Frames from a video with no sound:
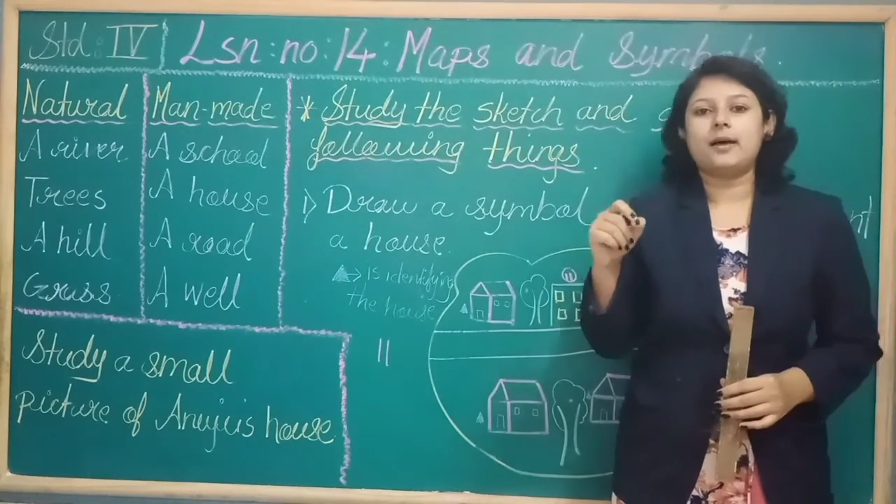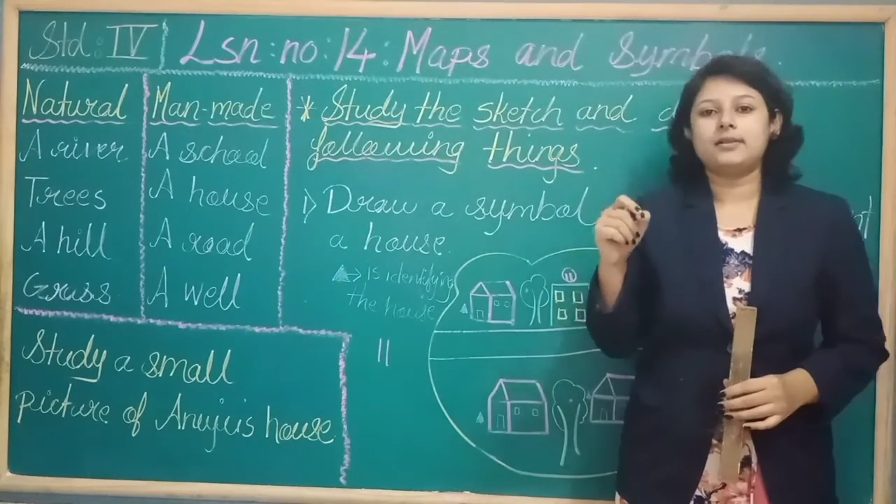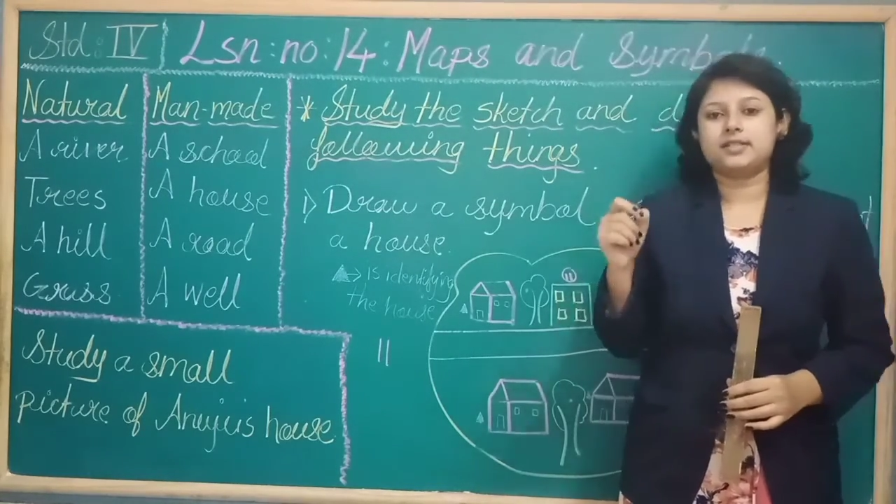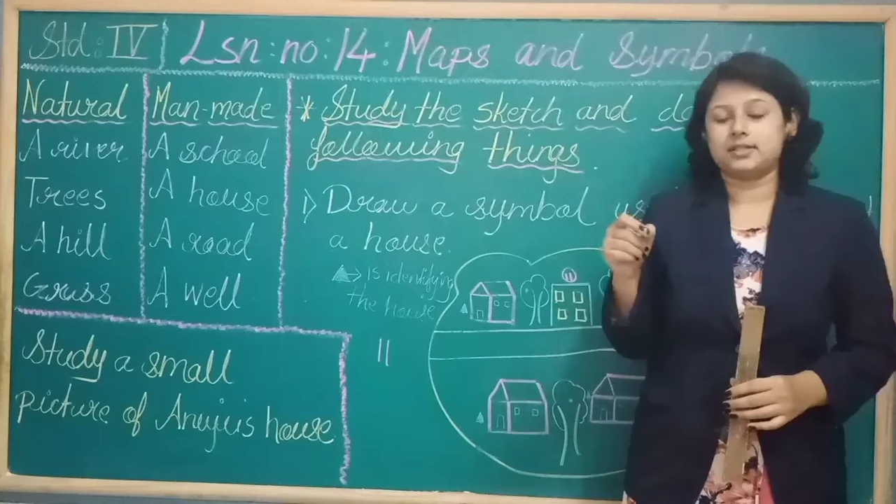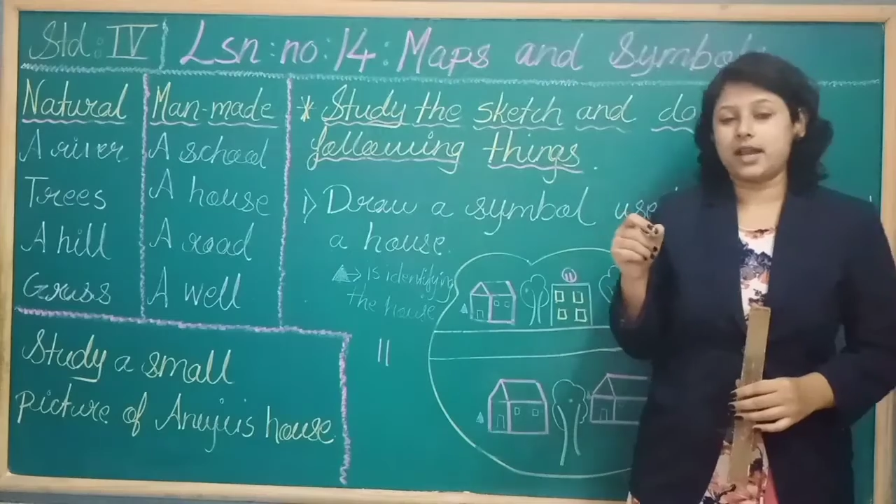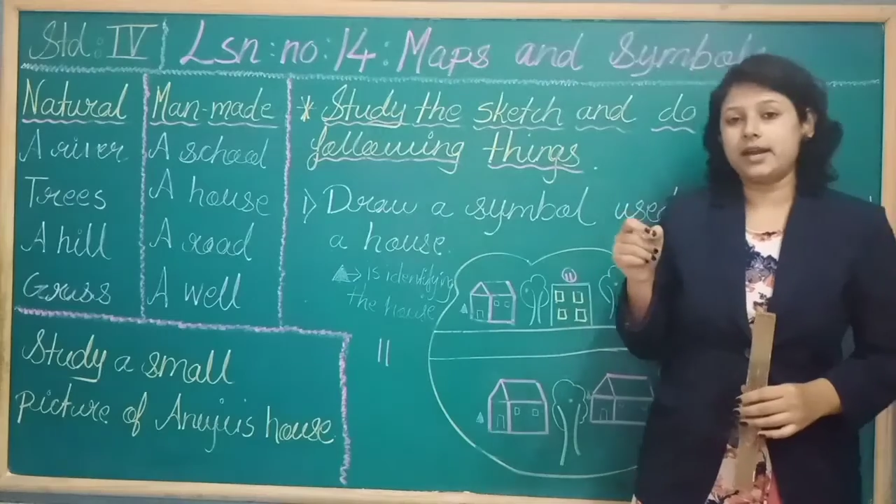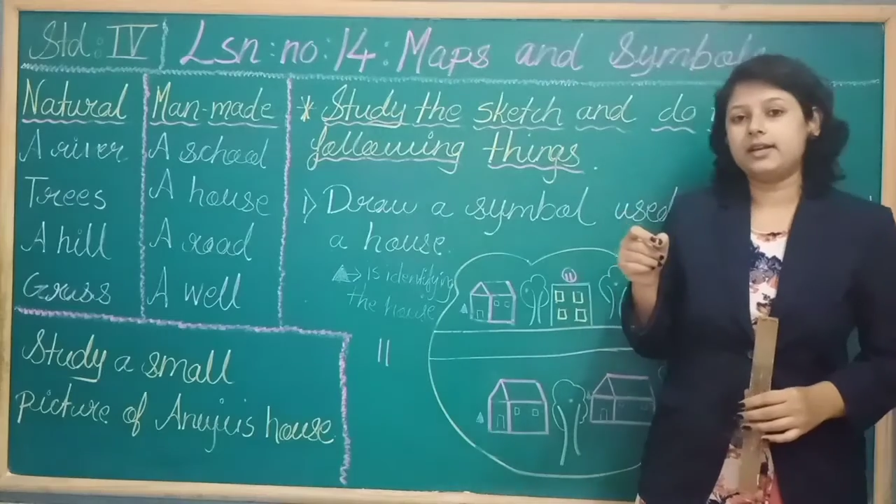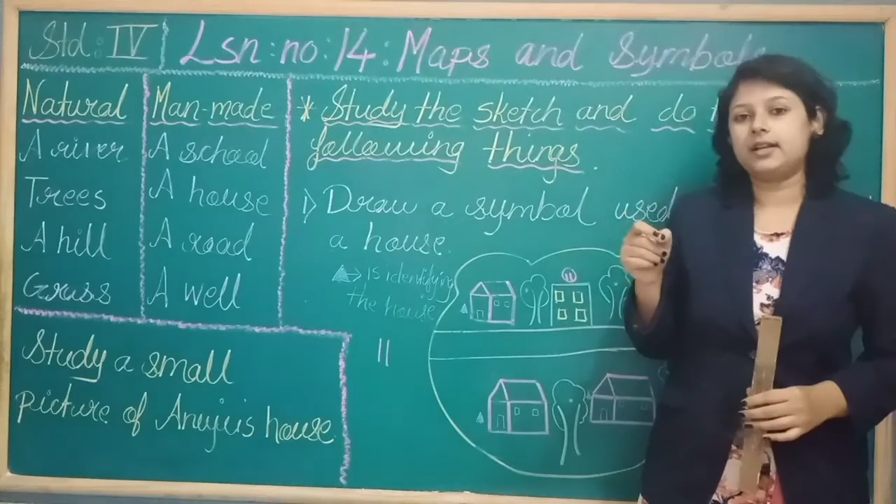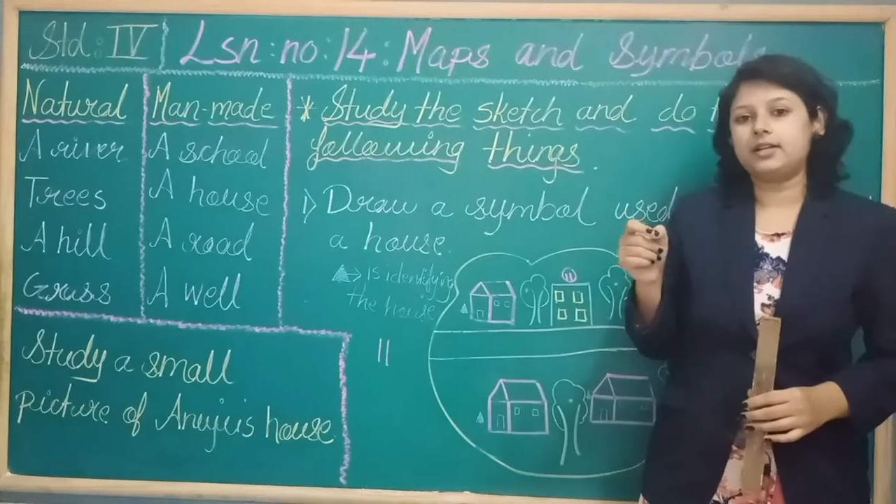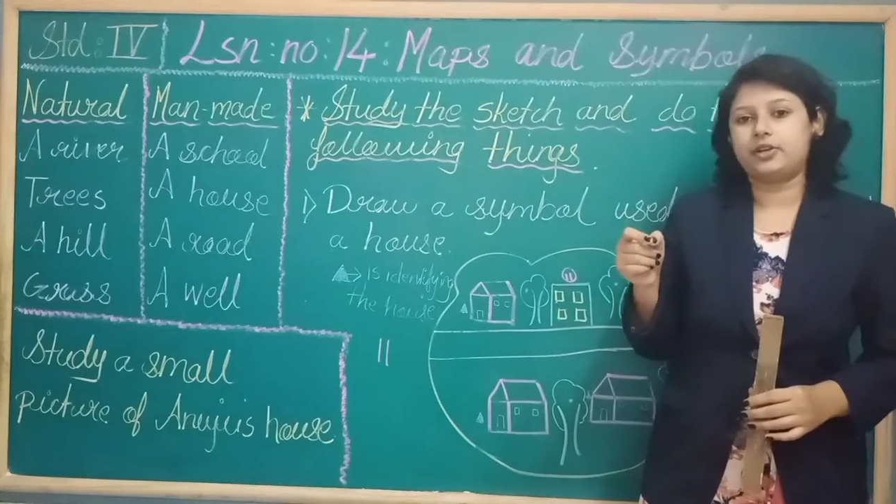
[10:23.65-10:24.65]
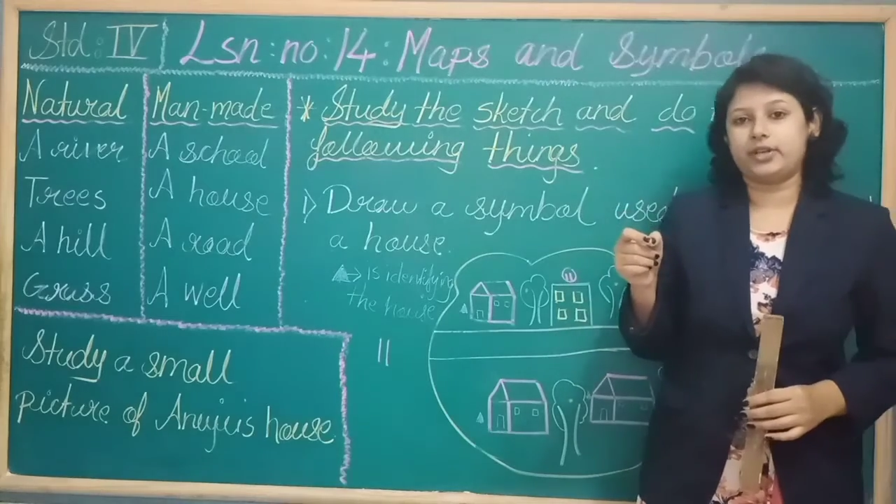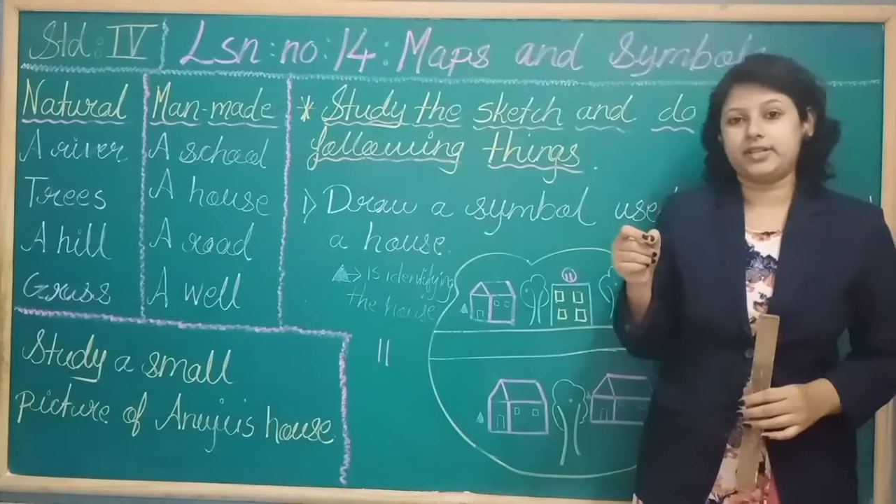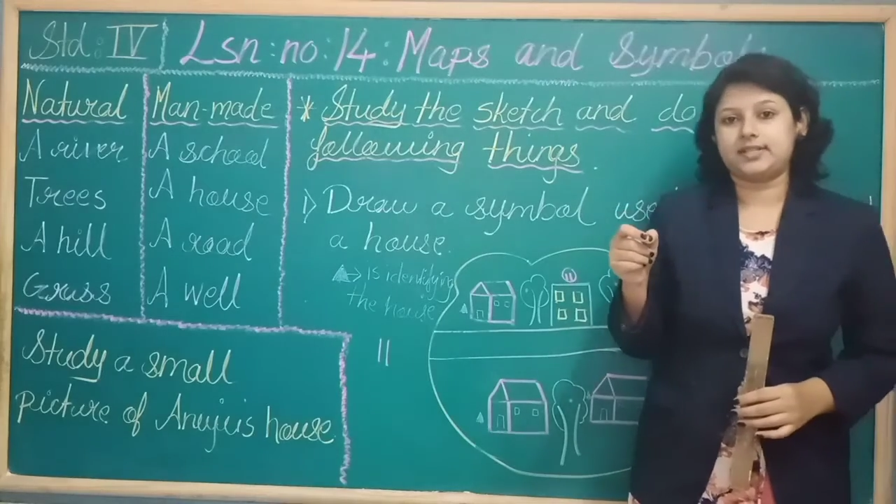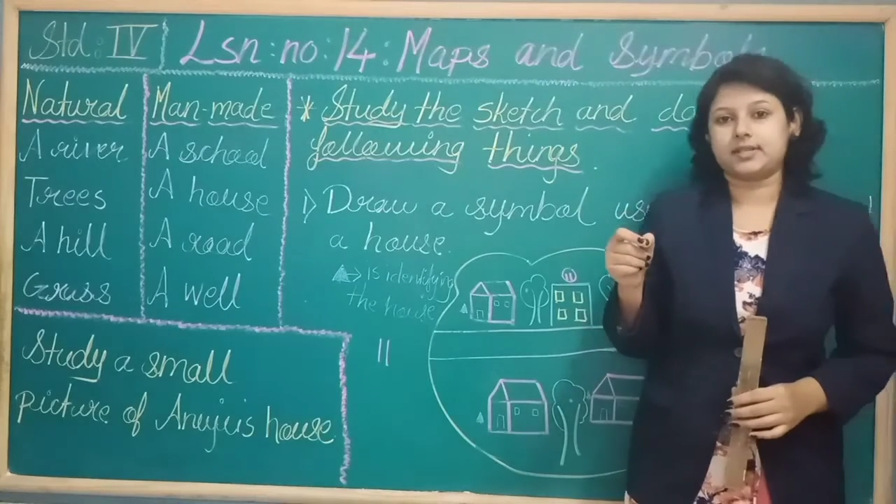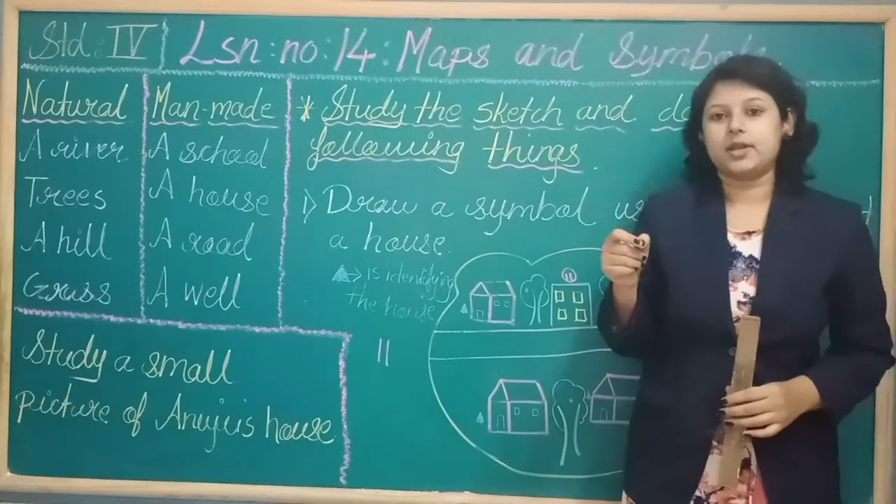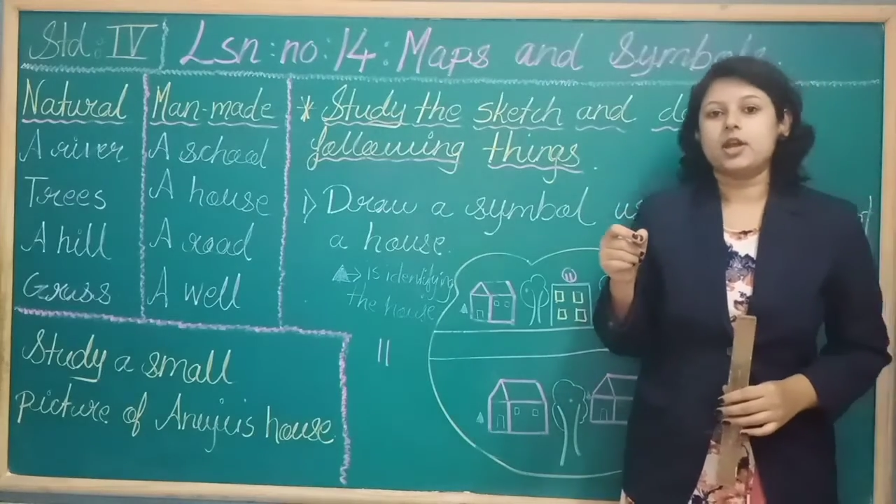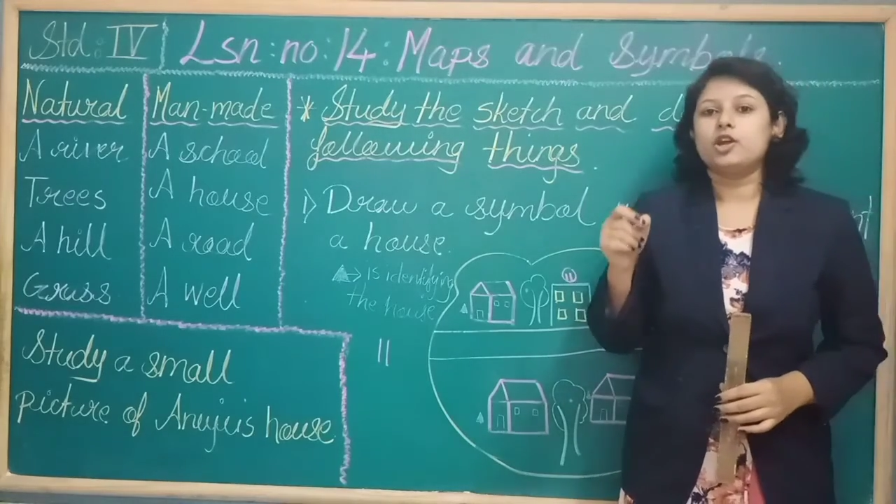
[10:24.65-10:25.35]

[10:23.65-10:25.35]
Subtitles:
outside the trees